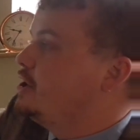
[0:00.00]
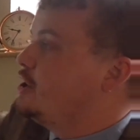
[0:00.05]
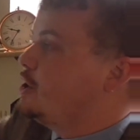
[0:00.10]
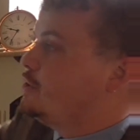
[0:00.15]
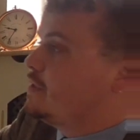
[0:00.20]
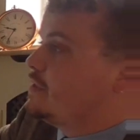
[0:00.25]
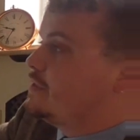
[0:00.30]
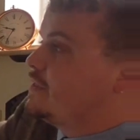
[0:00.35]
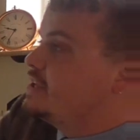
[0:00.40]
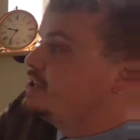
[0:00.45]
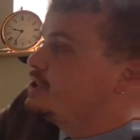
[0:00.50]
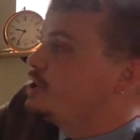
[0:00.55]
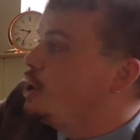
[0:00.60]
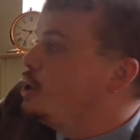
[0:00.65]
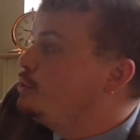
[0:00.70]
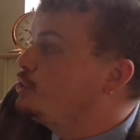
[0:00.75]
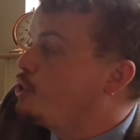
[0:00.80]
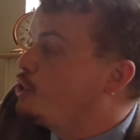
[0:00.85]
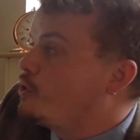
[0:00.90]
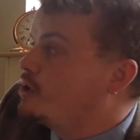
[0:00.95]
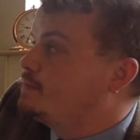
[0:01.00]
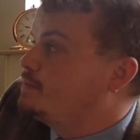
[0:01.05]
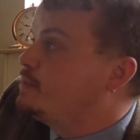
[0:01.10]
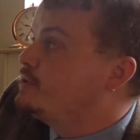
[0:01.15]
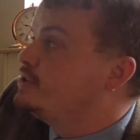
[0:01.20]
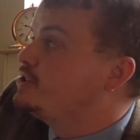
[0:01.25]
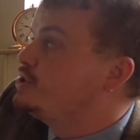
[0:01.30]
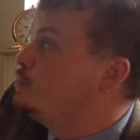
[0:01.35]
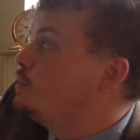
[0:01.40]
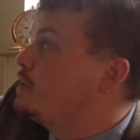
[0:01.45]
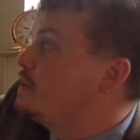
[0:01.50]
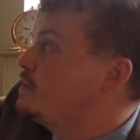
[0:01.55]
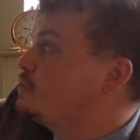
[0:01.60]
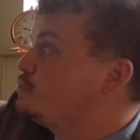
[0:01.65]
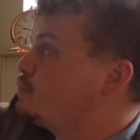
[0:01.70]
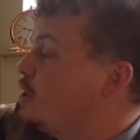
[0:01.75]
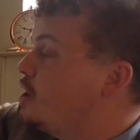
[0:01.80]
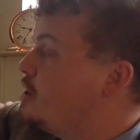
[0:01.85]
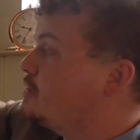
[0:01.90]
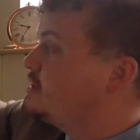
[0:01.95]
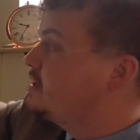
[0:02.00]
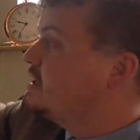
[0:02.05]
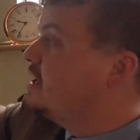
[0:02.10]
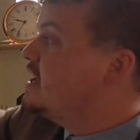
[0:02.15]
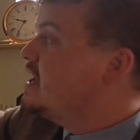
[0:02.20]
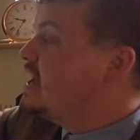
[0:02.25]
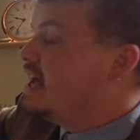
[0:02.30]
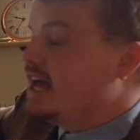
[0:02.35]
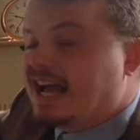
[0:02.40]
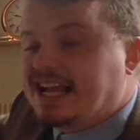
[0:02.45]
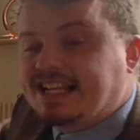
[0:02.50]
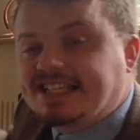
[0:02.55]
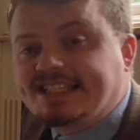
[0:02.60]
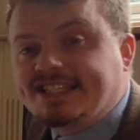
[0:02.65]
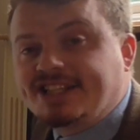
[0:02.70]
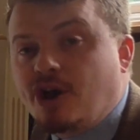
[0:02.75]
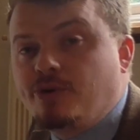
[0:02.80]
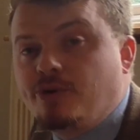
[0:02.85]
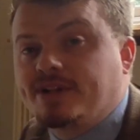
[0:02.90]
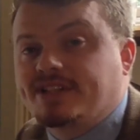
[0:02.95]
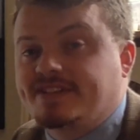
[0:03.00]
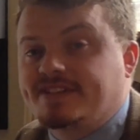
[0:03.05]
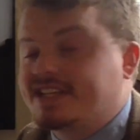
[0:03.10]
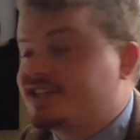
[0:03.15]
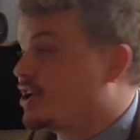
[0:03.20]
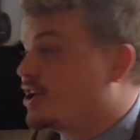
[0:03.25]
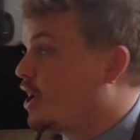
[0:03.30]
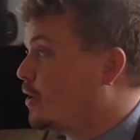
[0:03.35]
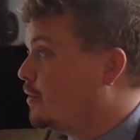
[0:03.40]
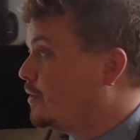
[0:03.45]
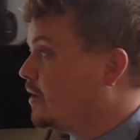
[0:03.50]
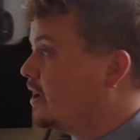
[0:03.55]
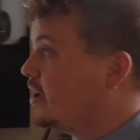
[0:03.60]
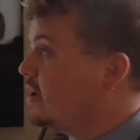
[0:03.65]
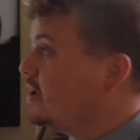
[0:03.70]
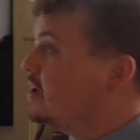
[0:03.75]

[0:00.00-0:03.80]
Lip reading: know that this code corresponds to one of those words, and so does this code.